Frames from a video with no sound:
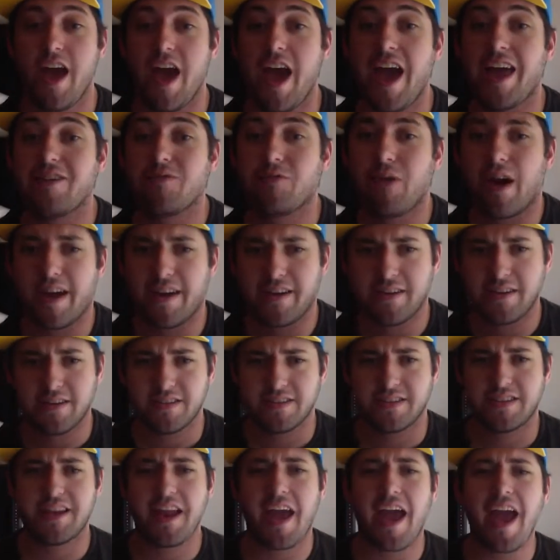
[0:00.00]
Anyway,
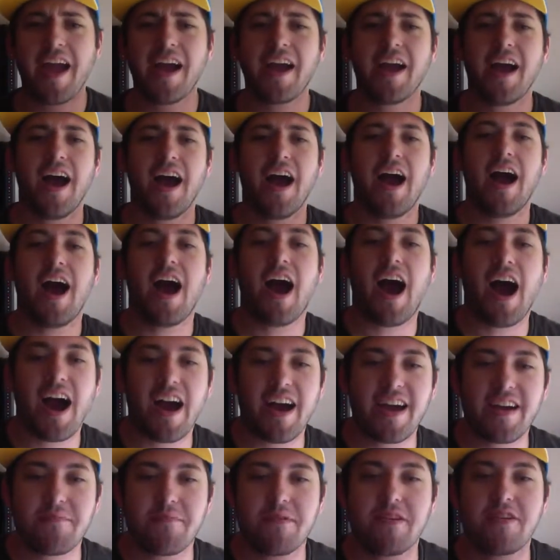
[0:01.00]
today
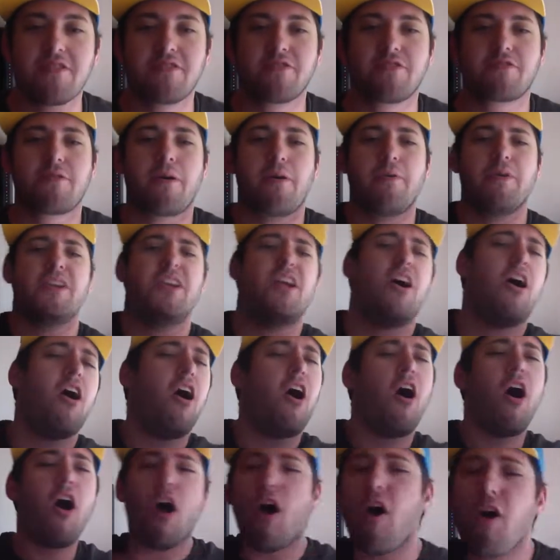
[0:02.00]
I am here throwing
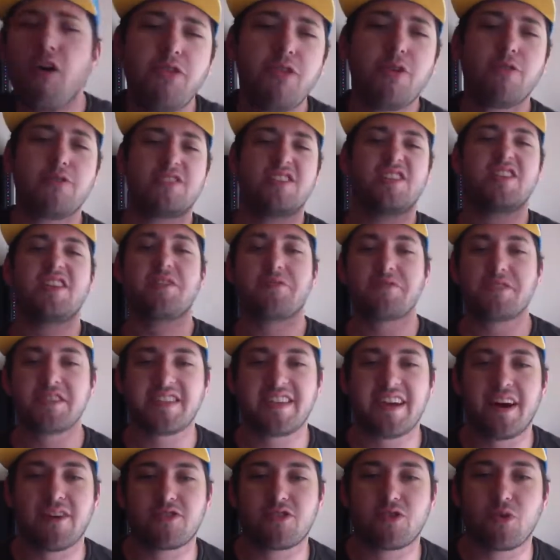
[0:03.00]
all those
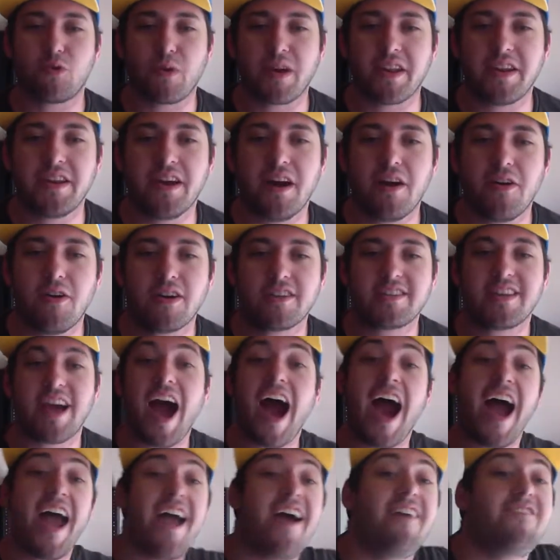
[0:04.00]
theories out the window because
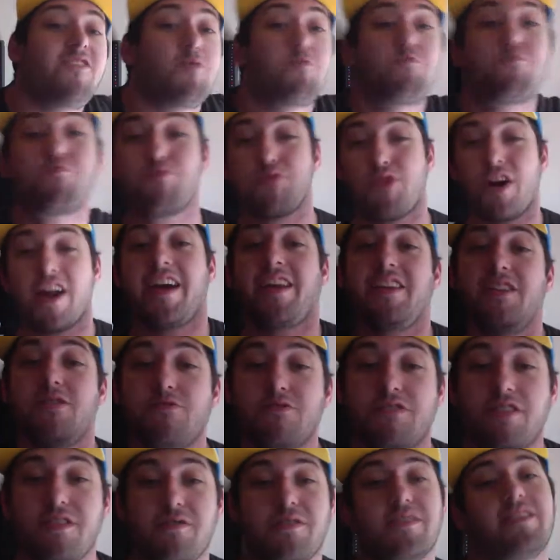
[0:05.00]
I have a brand new
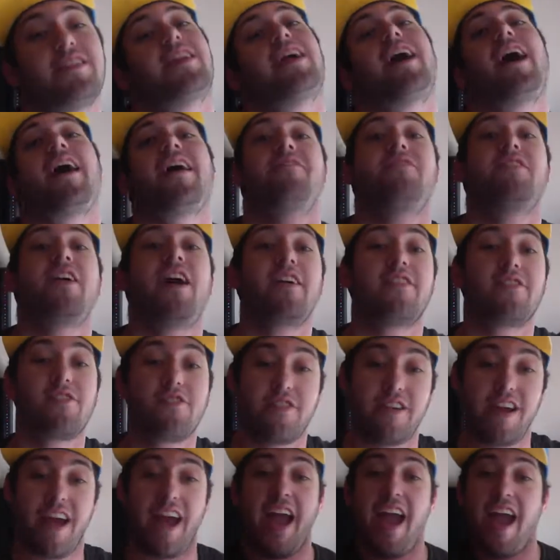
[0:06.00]
theory that I have not
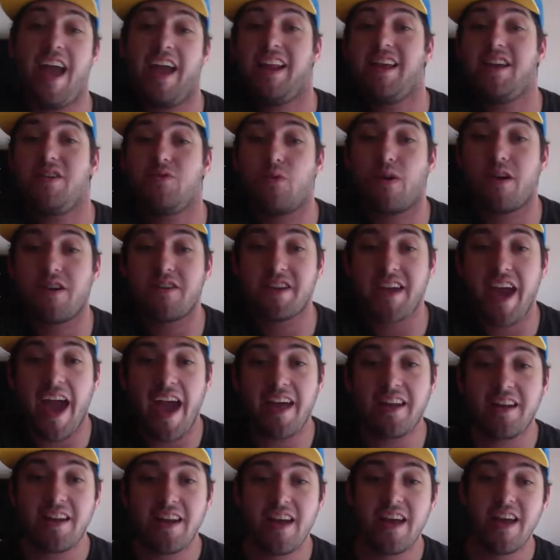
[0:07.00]
heard anywhere
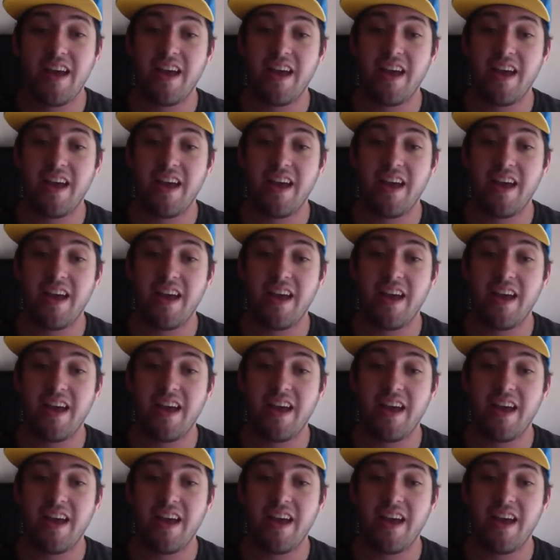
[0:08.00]
yet.